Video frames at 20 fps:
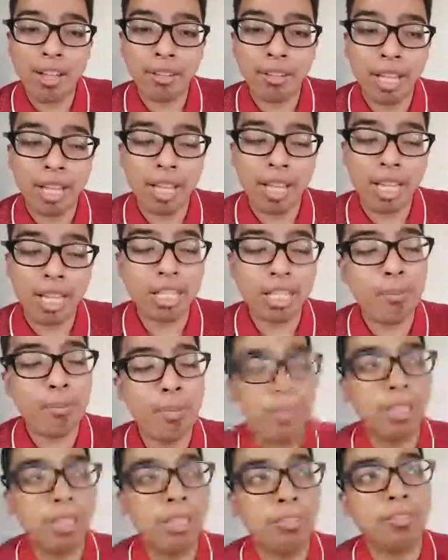a
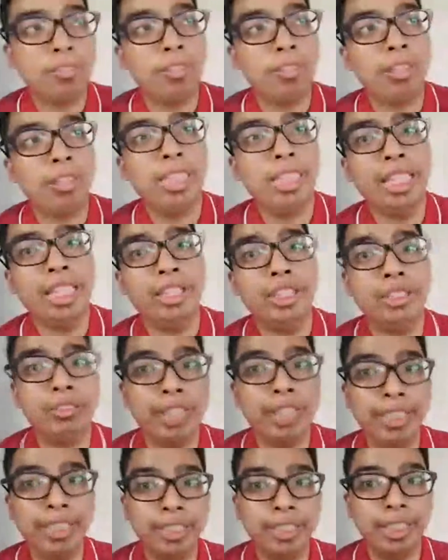couple of Danish
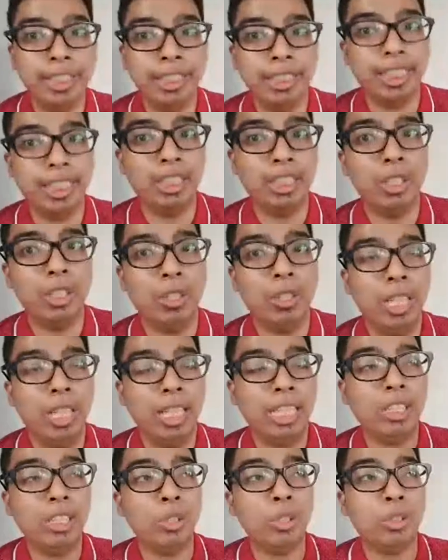phrases,
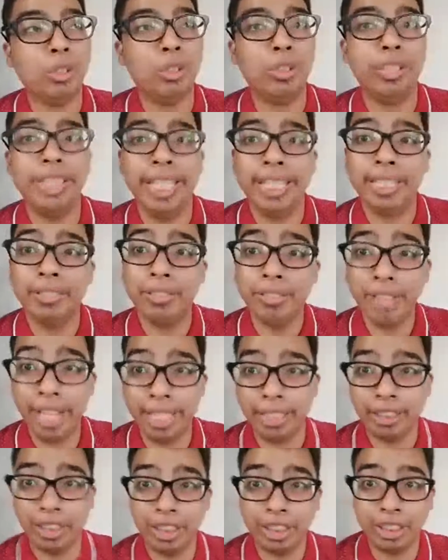it also contains
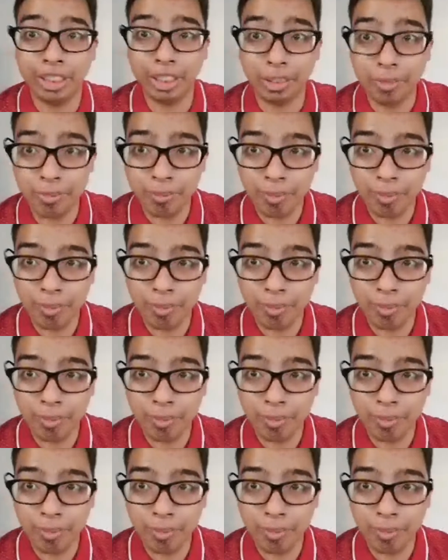French.